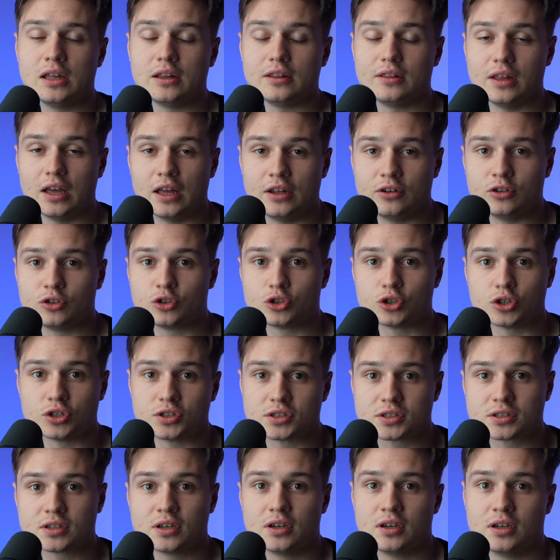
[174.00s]
then
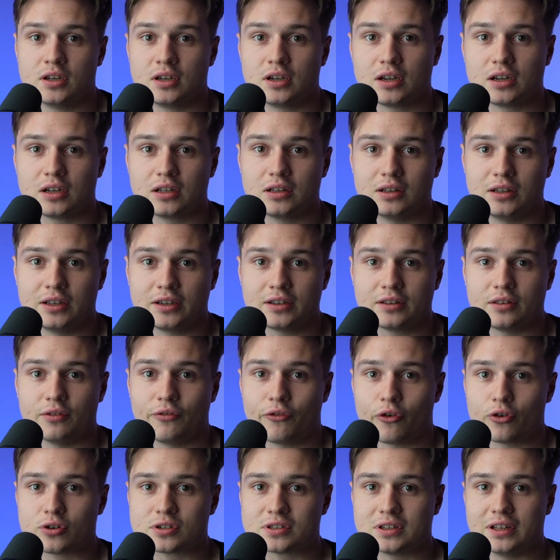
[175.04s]
just click the
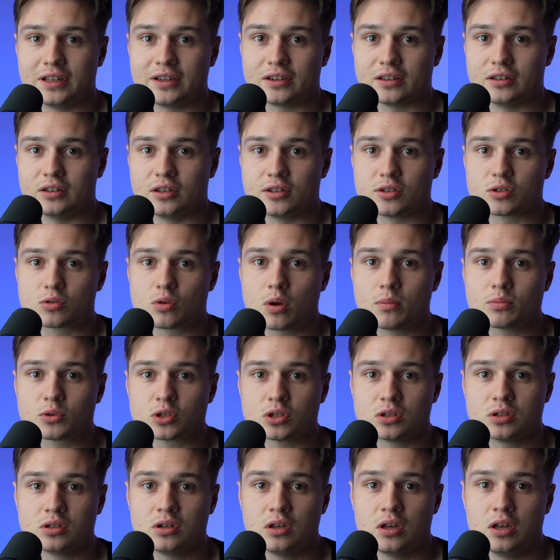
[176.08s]
first link in the
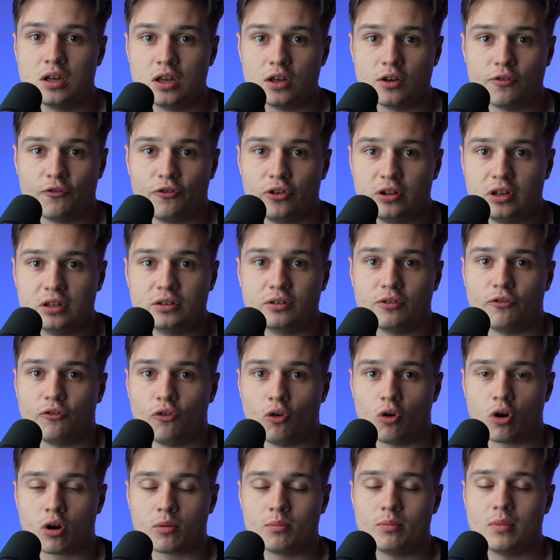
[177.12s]
description, fill in the
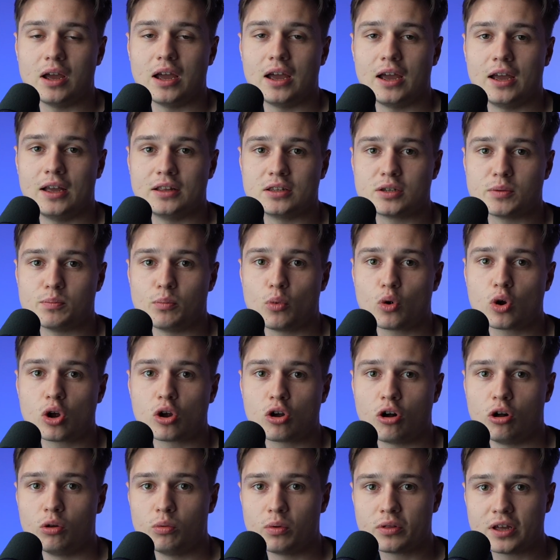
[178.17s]
form, and book a
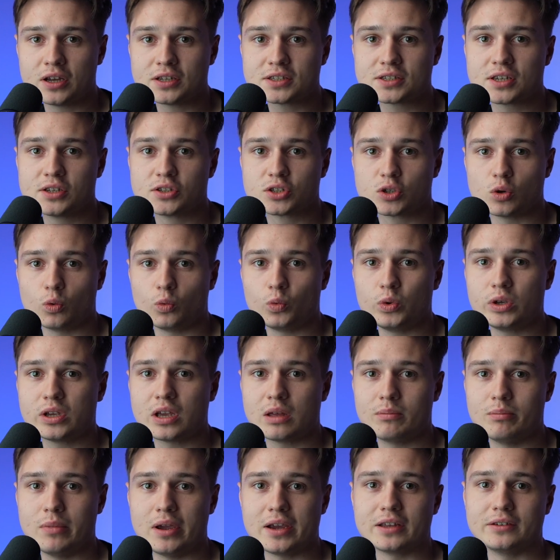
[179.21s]
call with us so we
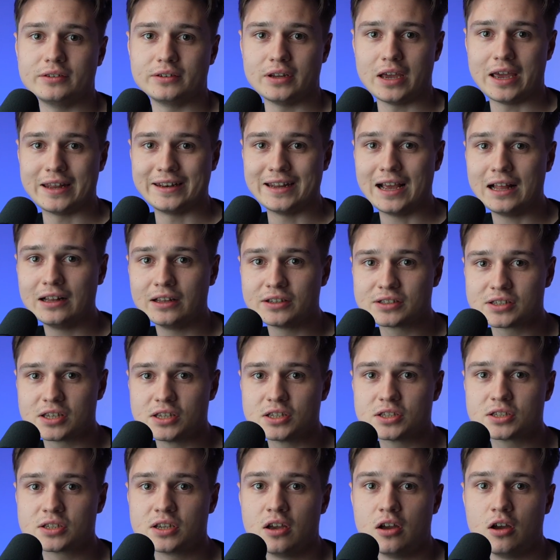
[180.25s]
can make an
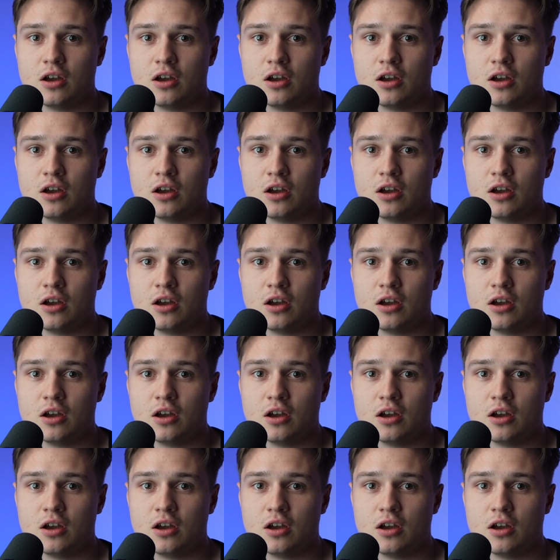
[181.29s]
analysis